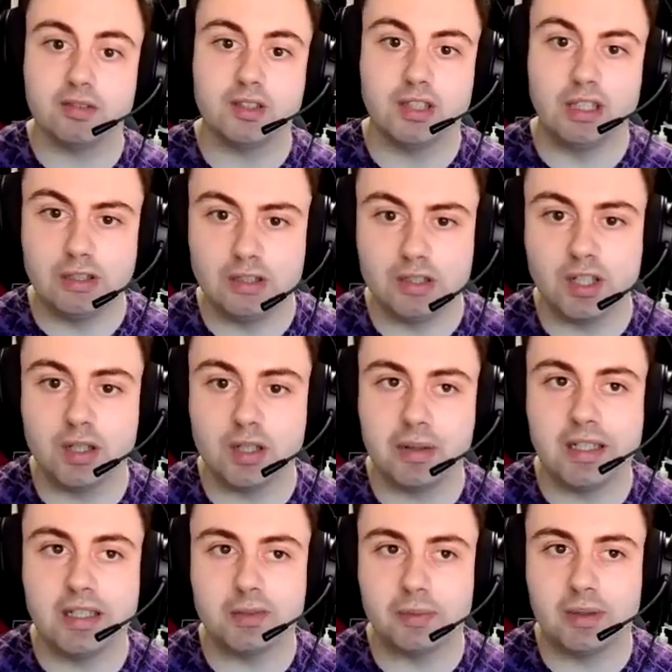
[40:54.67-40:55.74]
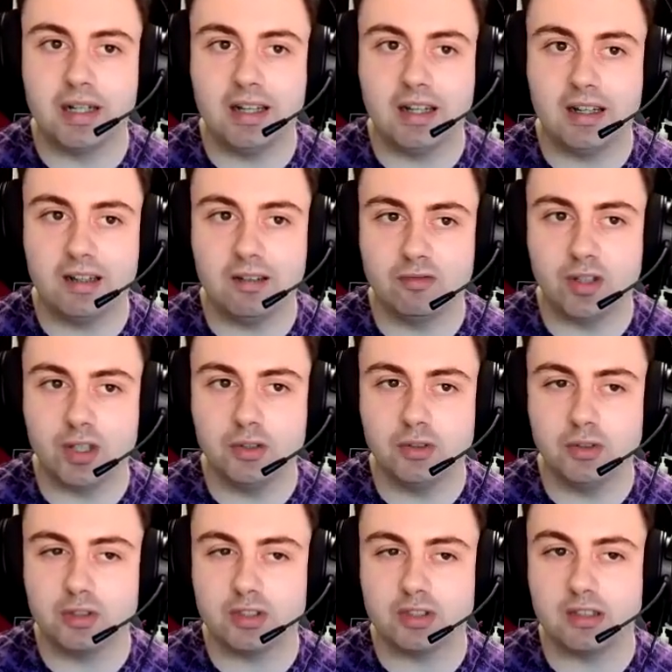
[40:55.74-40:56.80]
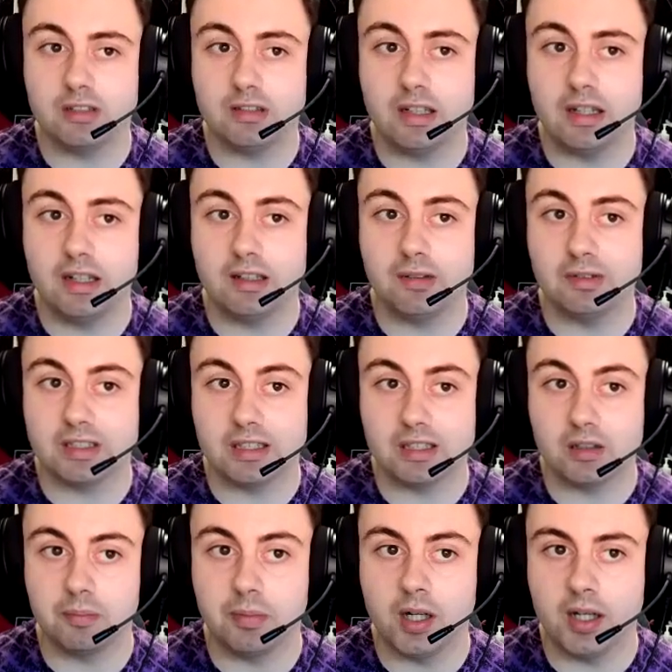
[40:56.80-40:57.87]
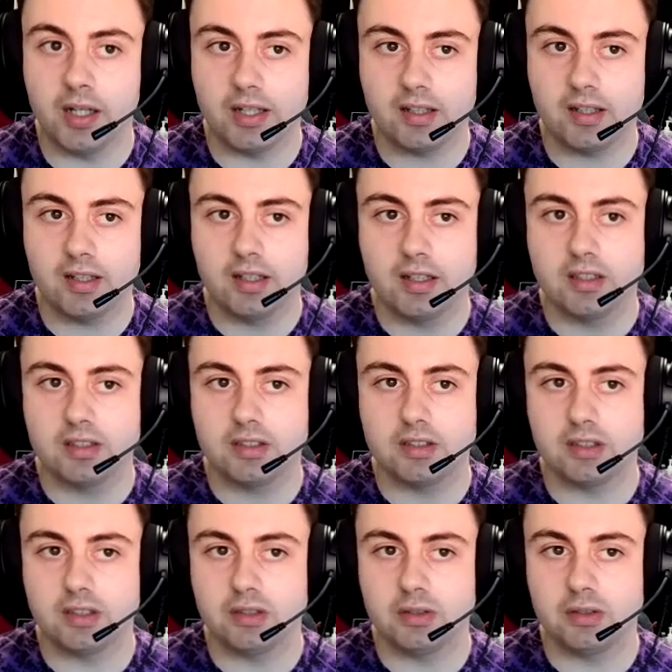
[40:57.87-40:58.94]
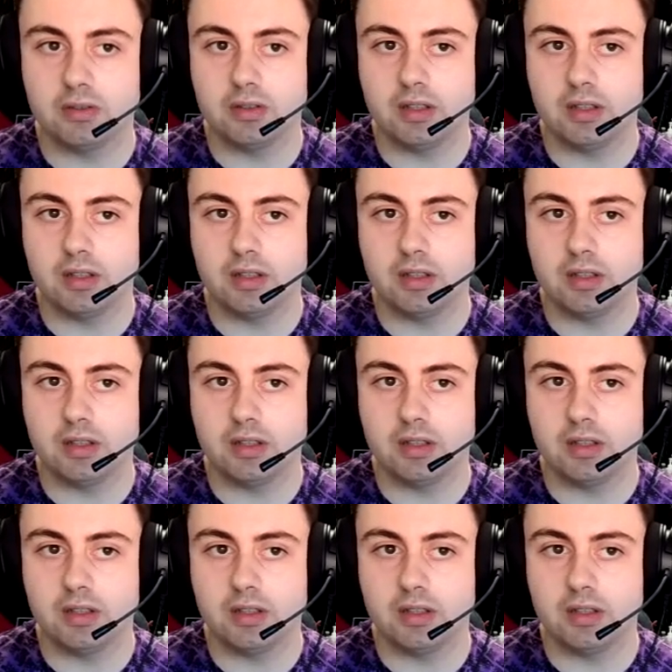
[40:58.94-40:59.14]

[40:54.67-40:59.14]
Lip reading: You know the beach where Rose said goodbye to